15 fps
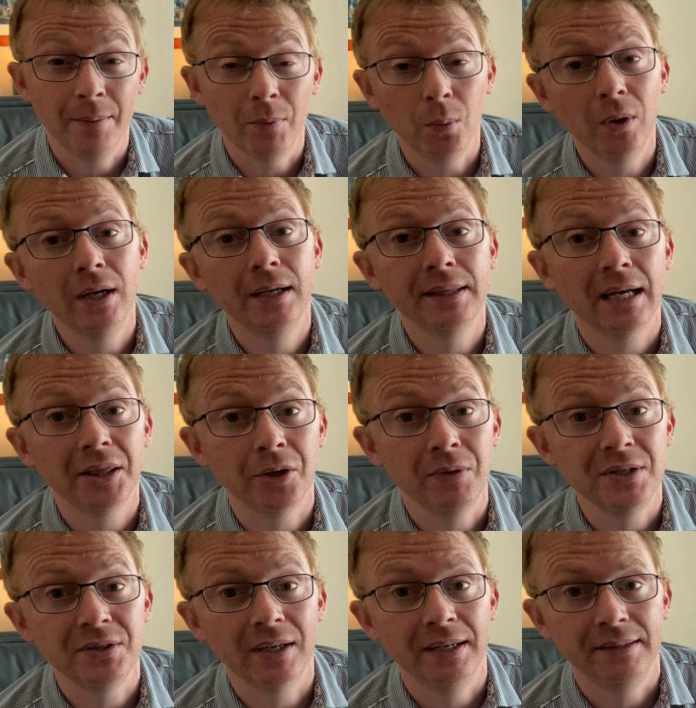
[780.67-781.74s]
I am aware that
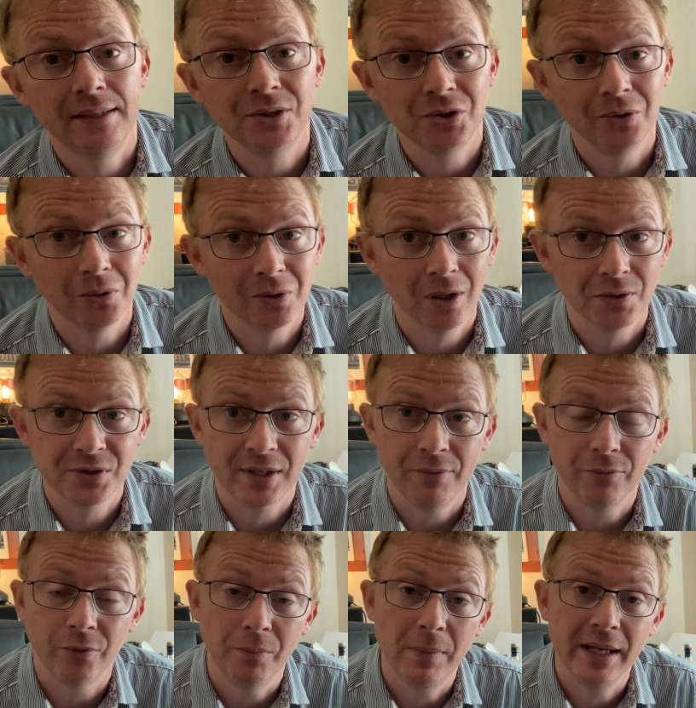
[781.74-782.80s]
there is additional
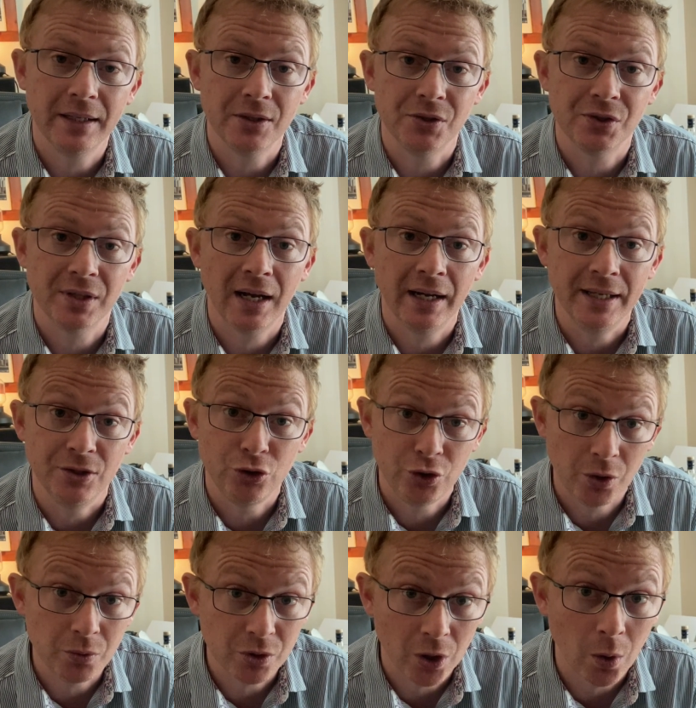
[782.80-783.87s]
content from makers that
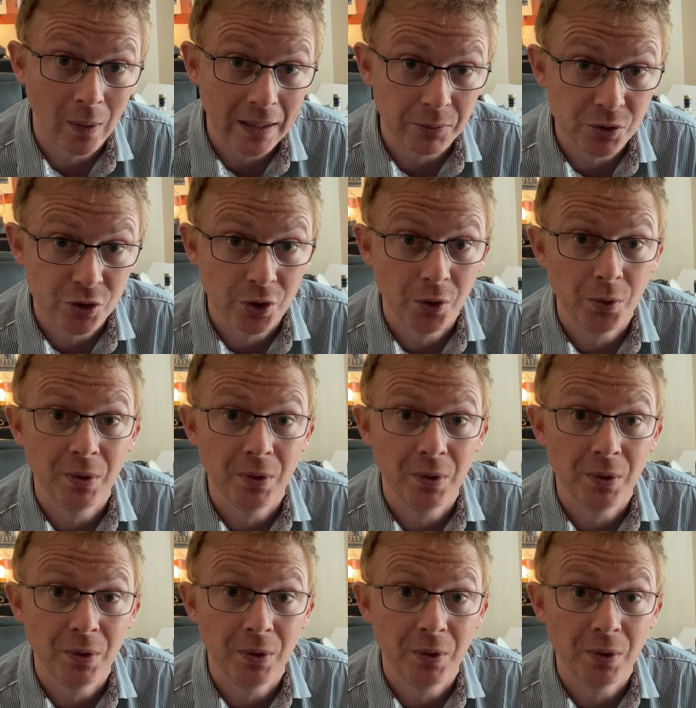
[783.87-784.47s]
is due to go out